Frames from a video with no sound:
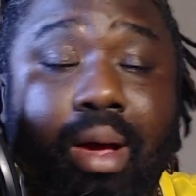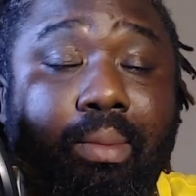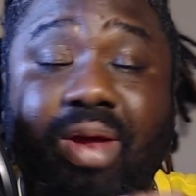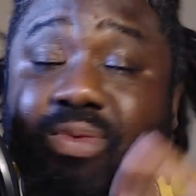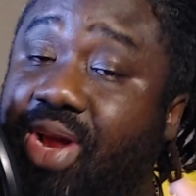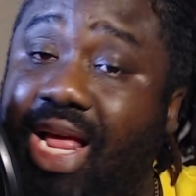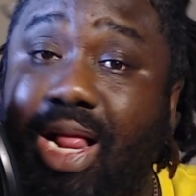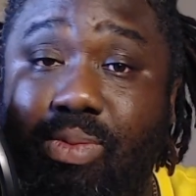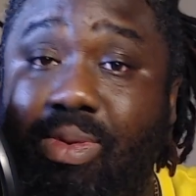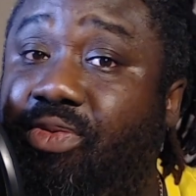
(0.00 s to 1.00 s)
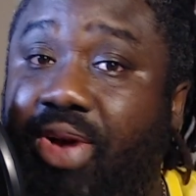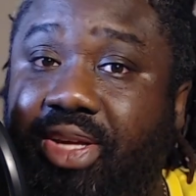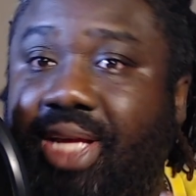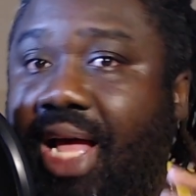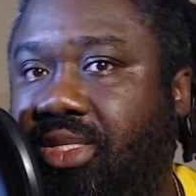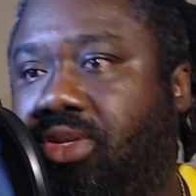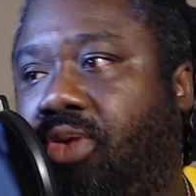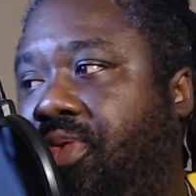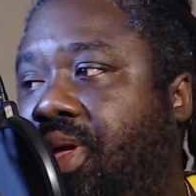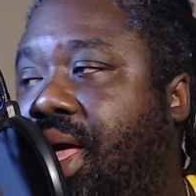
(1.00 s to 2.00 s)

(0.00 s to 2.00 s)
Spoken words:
But it really helped with my voice and stuff.